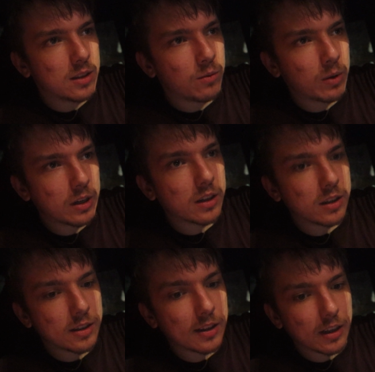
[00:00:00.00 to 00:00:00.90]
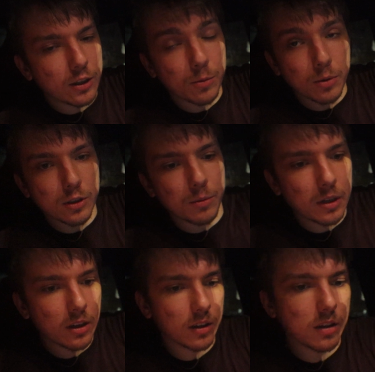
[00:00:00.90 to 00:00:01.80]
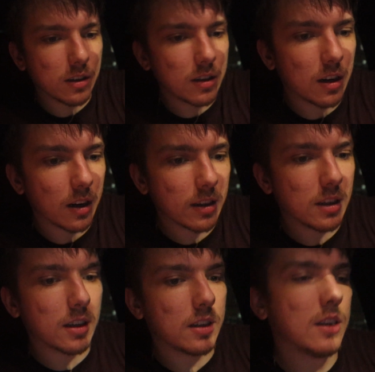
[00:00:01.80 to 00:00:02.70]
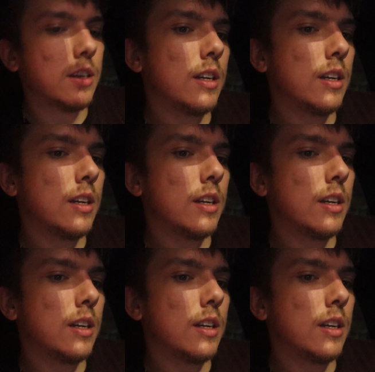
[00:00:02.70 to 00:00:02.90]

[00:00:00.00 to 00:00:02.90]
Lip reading: where the light's supposed to be connecting in.